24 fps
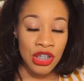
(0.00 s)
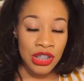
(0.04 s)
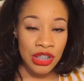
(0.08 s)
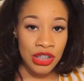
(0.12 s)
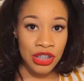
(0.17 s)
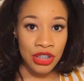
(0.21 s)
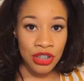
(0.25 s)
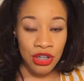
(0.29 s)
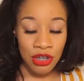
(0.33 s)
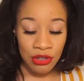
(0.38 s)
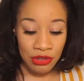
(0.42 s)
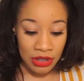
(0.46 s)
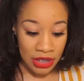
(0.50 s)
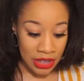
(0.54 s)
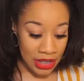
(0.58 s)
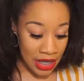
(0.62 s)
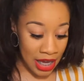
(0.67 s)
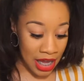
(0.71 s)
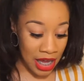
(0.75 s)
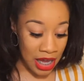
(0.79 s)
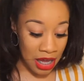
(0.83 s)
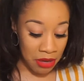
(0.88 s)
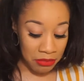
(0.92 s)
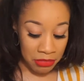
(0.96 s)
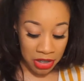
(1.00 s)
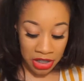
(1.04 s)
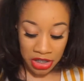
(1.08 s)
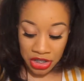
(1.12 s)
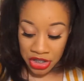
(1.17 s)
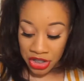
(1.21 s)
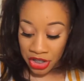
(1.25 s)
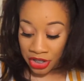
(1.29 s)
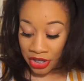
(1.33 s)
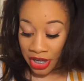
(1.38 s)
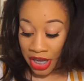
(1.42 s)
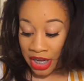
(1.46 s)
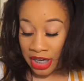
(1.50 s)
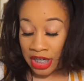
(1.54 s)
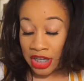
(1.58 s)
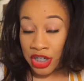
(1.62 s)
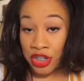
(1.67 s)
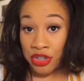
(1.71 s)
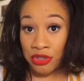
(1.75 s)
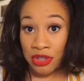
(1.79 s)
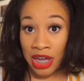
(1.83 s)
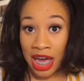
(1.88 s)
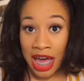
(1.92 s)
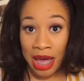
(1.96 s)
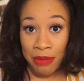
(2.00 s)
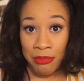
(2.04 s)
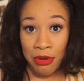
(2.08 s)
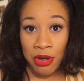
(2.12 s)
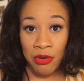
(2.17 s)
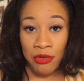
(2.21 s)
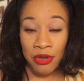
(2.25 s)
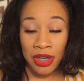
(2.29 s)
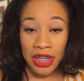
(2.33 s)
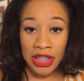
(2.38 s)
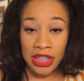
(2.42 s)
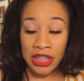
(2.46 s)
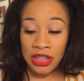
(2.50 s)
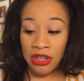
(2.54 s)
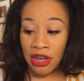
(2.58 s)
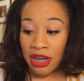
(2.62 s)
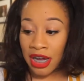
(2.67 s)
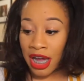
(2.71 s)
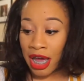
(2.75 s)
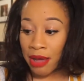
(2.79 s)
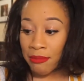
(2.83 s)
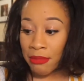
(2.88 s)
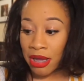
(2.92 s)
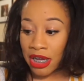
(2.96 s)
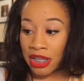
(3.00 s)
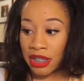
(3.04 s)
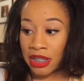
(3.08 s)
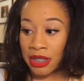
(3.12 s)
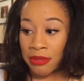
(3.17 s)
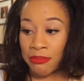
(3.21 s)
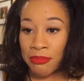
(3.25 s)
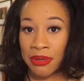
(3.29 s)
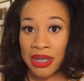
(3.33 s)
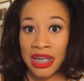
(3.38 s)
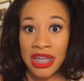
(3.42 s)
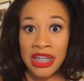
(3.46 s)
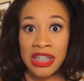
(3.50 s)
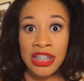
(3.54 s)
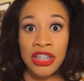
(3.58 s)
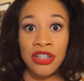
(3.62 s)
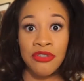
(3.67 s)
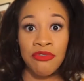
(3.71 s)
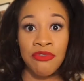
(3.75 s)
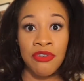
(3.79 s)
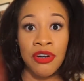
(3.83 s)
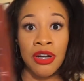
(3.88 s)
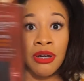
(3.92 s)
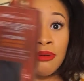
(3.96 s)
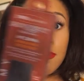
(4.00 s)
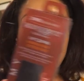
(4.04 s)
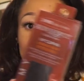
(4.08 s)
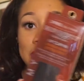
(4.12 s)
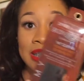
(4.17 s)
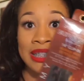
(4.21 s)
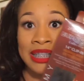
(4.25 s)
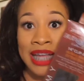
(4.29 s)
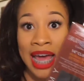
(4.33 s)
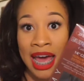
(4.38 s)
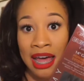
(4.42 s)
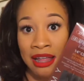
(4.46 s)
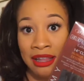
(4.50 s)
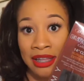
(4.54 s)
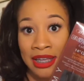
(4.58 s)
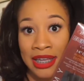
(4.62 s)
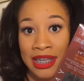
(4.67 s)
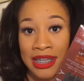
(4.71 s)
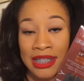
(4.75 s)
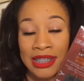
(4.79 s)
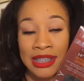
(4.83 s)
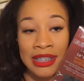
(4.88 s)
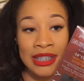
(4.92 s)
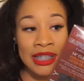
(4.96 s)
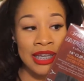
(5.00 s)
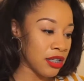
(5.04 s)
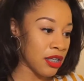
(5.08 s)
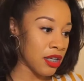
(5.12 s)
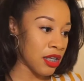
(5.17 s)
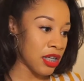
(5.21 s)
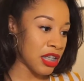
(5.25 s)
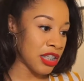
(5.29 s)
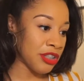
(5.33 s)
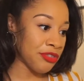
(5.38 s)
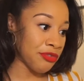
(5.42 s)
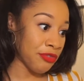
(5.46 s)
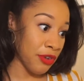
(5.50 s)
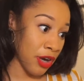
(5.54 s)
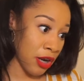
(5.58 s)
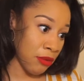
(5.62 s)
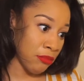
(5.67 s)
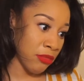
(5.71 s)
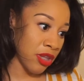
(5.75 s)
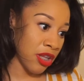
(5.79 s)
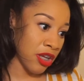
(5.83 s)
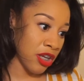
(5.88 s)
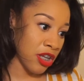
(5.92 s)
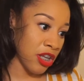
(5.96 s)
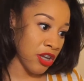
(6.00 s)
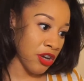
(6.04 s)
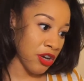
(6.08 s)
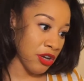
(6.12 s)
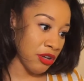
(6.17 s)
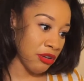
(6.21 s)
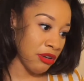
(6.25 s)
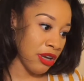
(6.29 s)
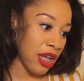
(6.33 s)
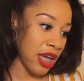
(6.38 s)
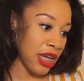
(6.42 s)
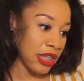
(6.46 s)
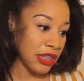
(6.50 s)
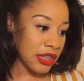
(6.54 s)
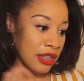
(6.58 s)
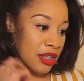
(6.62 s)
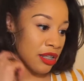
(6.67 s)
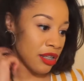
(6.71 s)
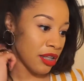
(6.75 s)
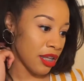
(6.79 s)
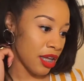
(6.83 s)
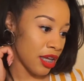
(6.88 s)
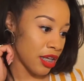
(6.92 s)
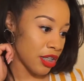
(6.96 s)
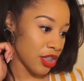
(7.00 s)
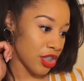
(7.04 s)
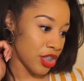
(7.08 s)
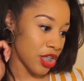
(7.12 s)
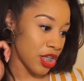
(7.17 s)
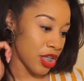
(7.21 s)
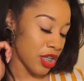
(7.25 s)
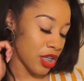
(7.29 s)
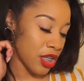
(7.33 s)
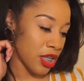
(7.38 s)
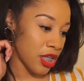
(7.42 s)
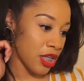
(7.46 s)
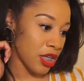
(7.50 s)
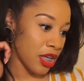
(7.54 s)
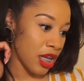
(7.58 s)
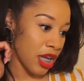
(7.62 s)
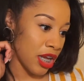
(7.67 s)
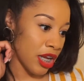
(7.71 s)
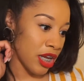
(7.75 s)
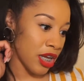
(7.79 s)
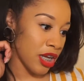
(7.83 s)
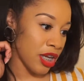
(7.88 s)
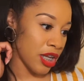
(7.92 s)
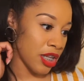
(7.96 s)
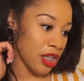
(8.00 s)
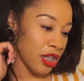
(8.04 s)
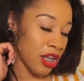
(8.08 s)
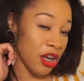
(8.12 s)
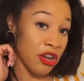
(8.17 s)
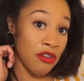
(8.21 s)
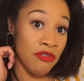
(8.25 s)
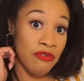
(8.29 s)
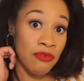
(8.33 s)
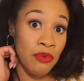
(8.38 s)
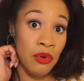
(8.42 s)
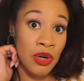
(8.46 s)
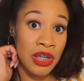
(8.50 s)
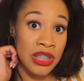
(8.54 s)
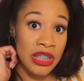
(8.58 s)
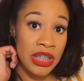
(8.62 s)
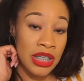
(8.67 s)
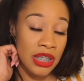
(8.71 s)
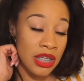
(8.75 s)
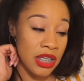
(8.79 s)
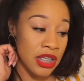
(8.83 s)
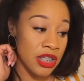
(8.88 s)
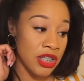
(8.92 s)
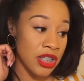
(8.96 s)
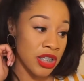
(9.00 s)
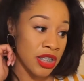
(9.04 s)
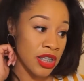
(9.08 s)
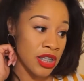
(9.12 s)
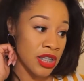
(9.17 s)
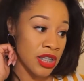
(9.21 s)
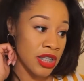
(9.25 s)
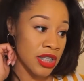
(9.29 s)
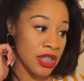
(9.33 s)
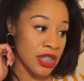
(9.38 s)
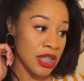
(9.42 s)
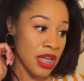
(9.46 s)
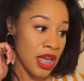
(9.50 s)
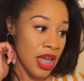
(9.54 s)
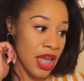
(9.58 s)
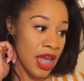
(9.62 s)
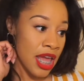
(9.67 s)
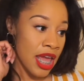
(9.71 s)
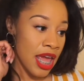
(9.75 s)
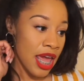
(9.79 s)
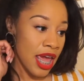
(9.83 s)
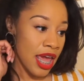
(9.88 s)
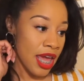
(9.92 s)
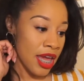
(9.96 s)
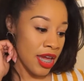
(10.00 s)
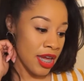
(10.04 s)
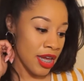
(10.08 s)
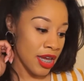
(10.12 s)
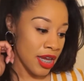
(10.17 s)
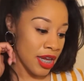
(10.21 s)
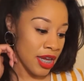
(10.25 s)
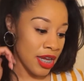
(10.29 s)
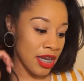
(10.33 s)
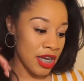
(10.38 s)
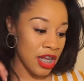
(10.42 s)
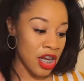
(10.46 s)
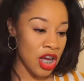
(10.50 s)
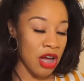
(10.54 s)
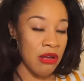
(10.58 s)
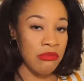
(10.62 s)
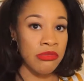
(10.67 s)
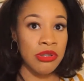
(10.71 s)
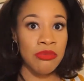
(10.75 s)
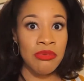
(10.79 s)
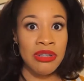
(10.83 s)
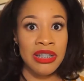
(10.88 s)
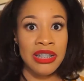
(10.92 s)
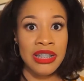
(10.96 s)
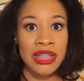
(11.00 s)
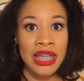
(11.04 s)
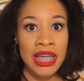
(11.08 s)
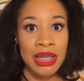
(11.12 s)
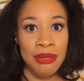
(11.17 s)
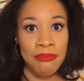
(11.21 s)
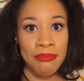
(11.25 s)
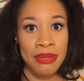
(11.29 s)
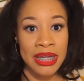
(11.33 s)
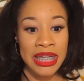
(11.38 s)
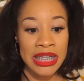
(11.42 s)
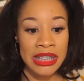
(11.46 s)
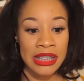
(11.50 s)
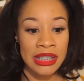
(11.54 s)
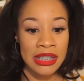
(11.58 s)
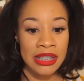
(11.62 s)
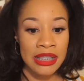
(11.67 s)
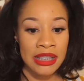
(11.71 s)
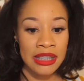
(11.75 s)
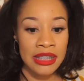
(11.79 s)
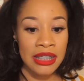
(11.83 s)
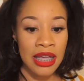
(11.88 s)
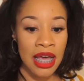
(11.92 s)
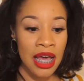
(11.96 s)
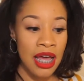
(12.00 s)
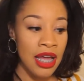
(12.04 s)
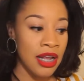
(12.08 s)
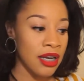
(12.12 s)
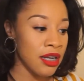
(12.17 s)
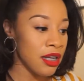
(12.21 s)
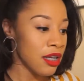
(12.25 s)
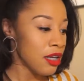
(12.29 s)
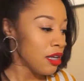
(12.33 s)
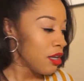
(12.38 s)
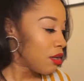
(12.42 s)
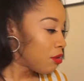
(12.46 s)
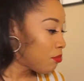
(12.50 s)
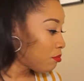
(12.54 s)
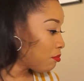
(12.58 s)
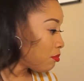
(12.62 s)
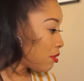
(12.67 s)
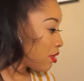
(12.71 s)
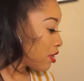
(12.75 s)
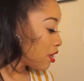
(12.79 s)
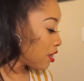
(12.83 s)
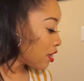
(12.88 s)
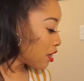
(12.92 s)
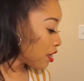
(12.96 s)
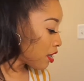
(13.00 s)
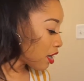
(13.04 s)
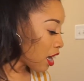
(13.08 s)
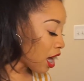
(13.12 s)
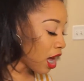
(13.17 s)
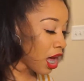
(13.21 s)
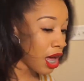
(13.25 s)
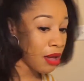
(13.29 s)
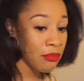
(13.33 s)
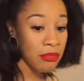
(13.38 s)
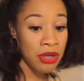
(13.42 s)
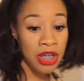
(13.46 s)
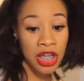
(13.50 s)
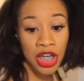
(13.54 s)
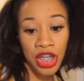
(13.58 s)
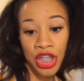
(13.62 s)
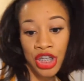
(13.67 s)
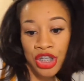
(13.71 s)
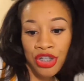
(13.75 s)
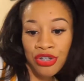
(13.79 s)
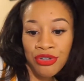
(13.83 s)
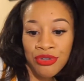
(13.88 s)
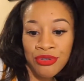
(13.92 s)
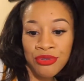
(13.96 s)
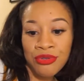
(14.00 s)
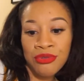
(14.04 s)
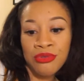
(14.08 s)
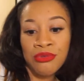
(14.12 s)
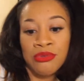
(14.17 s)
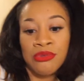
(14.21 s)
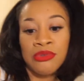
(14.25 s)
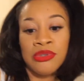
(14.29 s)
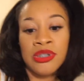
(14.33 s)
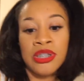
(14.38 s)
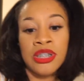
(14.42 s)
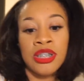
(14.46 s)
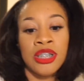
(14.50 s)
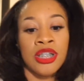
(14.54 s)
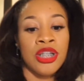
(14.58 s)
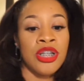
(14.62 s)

So today I'm going to show you how to do the high pony. So I got my clip-ins from Sally's. It's from the Euro Nets collection and they're 14 inches and it comes with 10 pieces inside. But I'm going to use